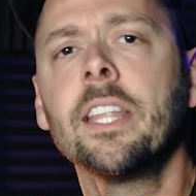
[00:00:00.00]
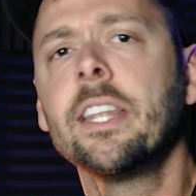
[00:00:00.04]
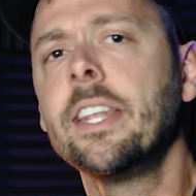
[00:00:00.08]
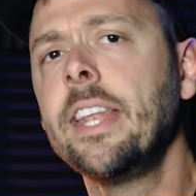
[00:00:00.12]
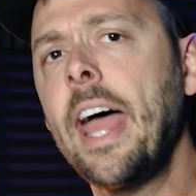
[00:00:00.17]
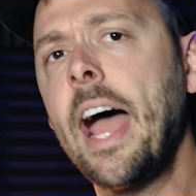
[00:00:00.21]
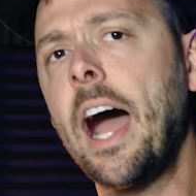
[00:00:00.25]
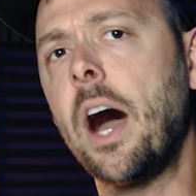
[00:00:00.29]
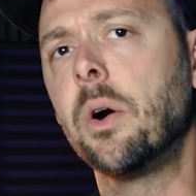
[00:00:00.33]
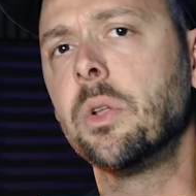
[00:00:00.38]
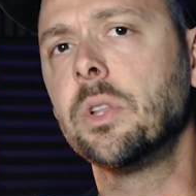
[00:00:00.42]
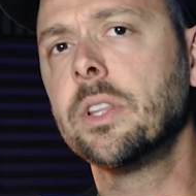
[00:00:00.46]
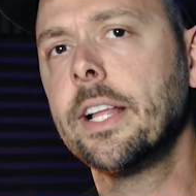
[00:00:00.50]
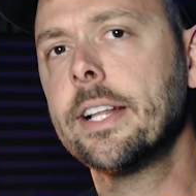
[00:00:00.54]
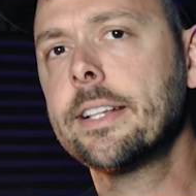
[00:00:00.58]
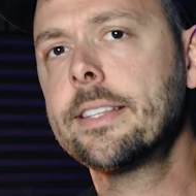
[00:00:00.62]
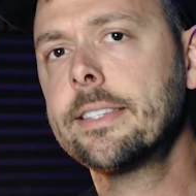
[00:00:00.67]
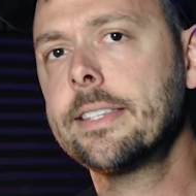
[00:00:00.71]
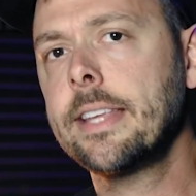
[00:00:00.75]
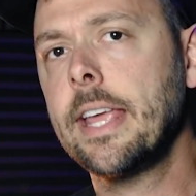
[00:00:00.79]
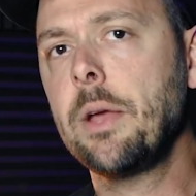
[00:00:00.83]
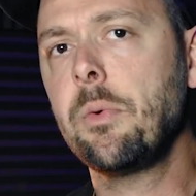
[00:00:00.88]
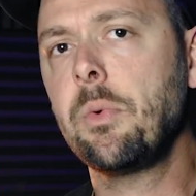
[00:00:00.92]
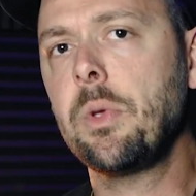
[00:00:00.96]
Now,
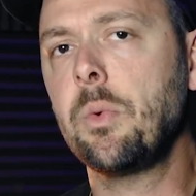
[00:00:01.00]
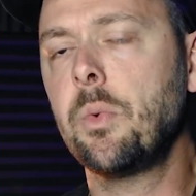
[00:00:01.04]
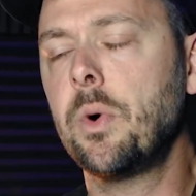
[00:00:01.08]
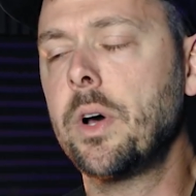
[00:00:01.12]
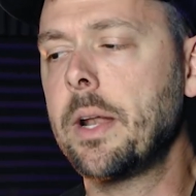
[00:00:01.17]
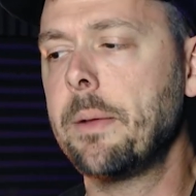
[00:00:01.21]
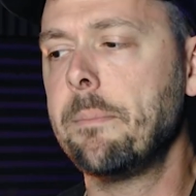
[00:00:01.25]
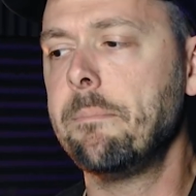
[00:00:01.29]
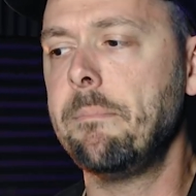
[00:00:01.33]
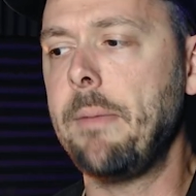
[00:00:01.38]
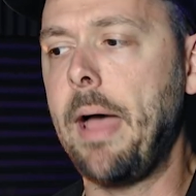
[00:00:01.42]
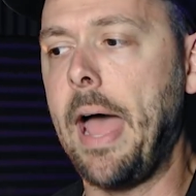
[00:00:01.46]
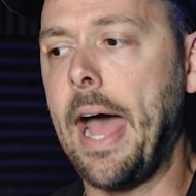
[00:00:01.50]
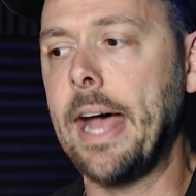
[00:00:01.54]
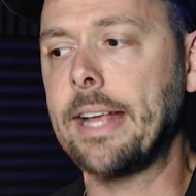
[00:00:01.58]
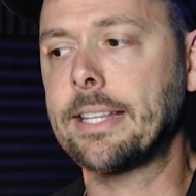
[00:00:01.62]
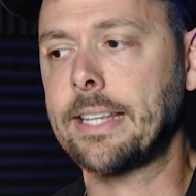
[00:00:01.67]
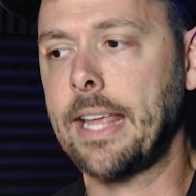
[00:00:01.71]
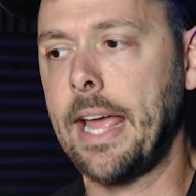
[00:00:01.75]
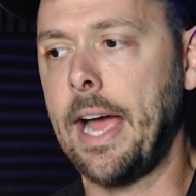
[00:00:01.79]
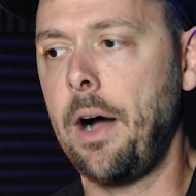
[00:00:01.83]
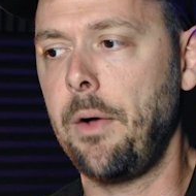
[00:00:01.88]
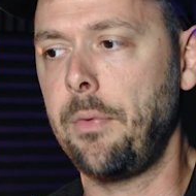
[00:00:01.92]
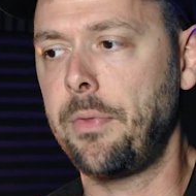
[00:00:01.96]
let's say we wanna
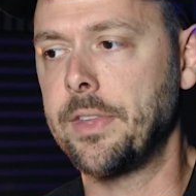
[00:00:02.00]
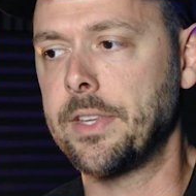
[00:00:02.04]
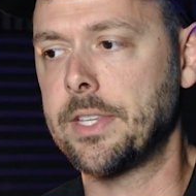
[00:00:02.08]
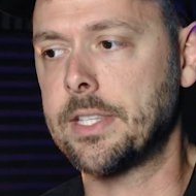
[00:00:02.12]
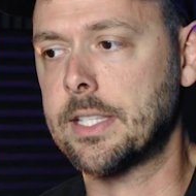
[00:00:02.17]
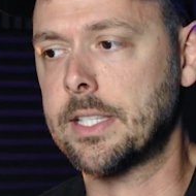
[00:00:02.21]
mask out the